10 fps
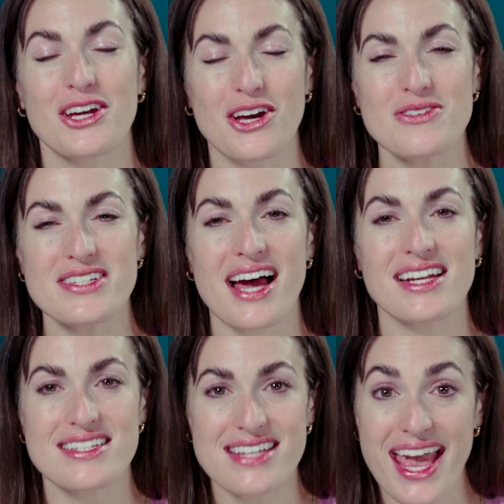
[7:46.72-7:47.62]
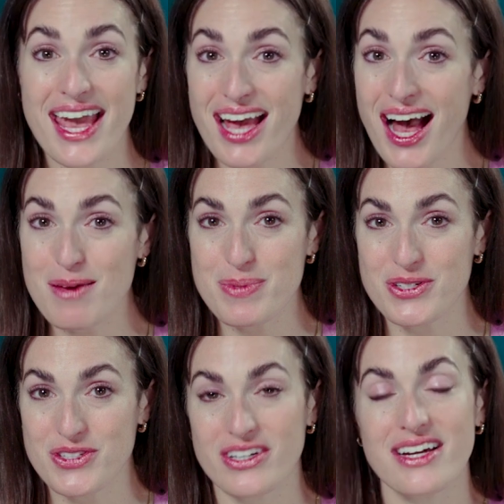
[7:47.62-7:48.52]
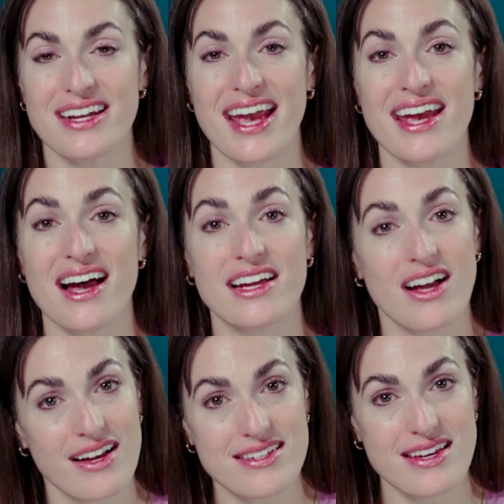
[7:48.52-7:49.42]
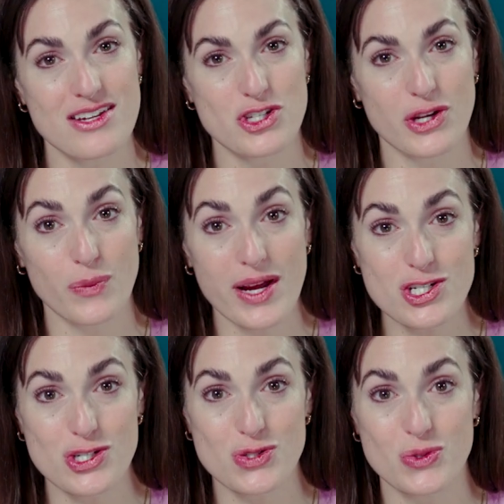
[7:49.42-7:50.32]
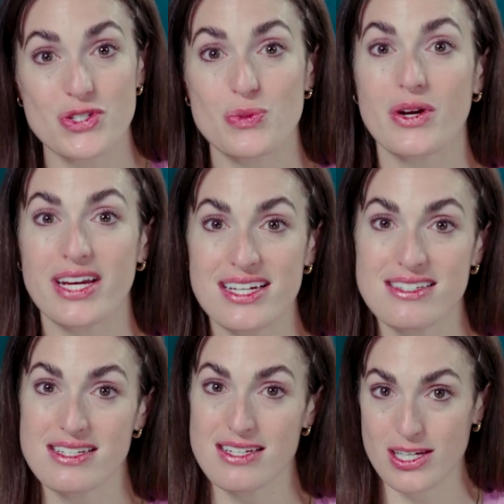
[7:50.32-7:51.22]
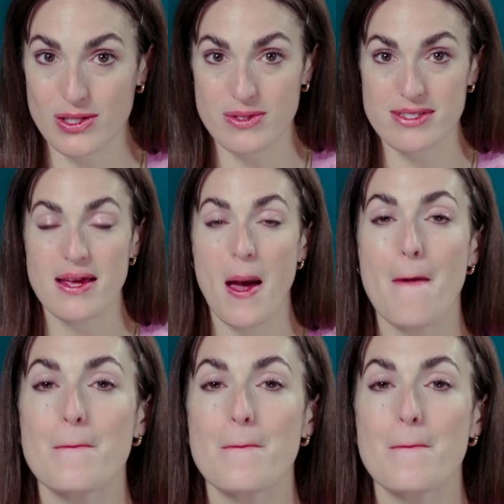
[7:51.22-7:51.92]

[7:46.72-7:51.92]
GoDaddy's AI Builder and AI content generation tools were easy to use.